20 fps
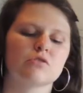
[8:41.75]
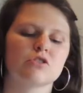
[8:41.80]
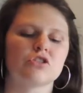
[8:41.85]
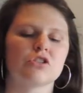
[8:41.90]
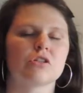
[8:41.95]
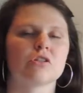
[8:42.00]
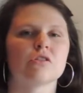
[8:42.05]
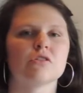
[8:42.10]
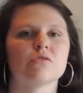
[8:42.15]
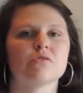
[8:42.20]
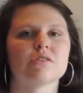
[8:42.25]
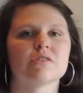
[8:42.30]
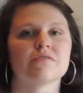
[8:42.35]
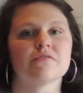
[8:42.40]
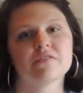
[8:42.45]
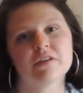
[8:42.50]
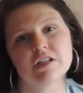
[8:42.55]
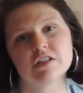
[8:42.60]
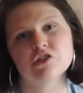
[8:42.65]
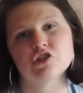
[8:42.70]
which includes a
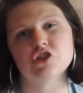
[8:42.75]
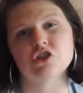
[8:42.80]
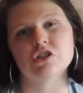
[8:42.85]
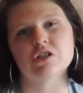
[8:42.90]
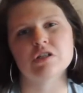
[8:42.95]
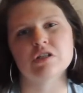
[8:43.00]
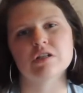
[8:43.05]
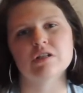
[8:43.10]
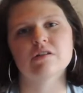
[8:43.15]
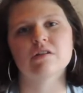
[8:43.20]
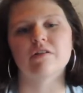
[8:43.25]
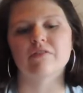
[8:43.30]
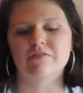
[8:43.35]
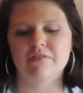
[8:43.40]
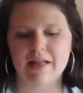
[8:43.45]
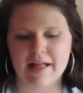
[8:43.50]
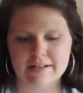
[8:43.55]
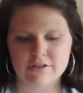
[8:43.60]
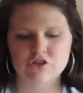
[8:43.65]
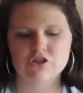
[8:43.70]
fitted sheet, a
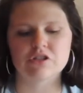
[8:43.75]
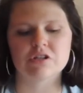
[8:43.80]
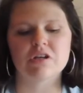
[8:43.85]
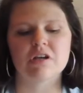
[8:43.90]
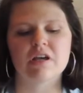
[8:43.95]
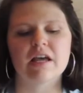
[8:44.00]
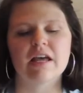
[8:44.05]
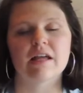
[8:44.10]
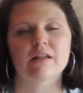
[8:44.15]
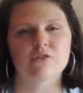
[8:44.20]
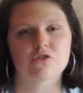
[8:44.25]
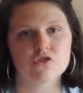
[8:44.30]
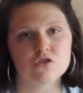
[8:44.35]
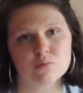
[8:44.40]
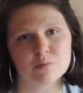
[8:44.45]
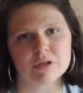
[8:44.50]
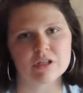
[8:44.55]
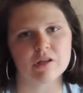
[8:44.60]
flat sheet, and 2